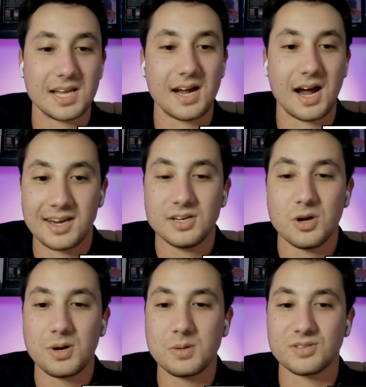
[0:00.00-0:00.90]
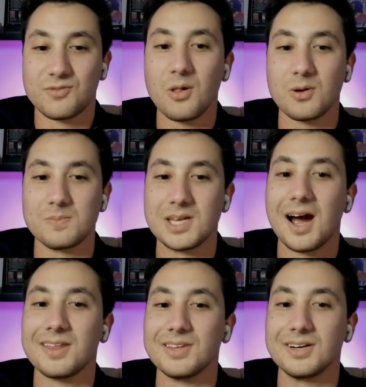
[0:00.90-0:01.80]
I didn't know he was following me
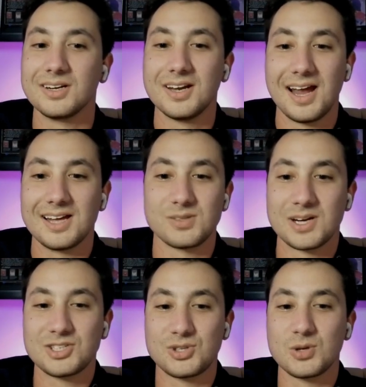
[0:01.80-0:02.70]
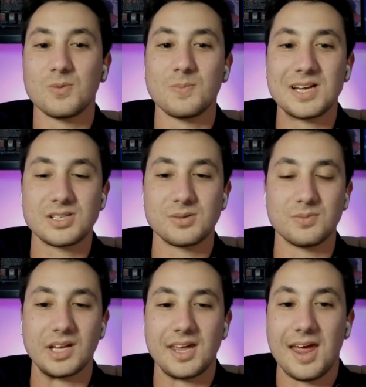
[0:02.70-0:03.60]
either. And so I just shoot him a message. I'm
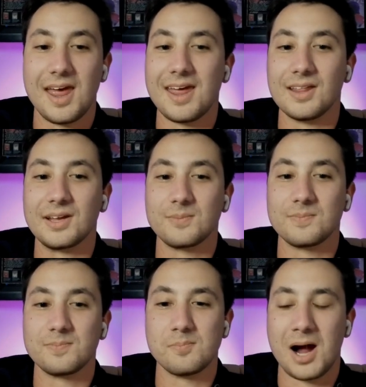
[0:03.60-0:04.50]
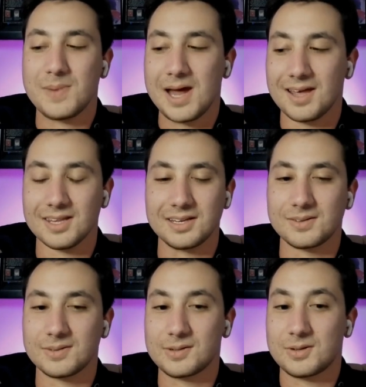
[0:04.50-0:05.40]
like, hey, like, my bad. Like,
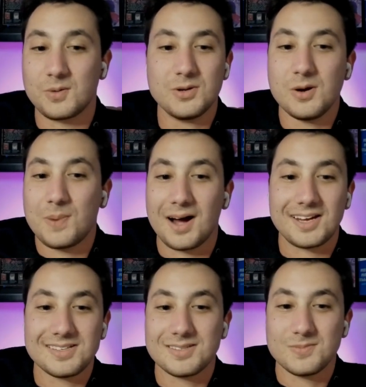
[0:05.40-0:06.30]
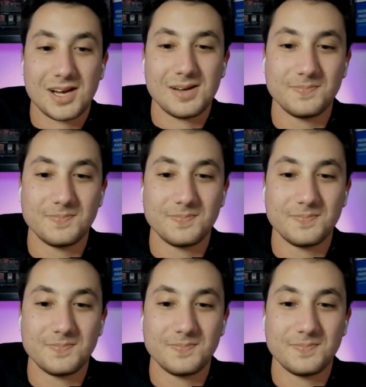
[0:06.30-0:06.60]
could we do a podcast sometime?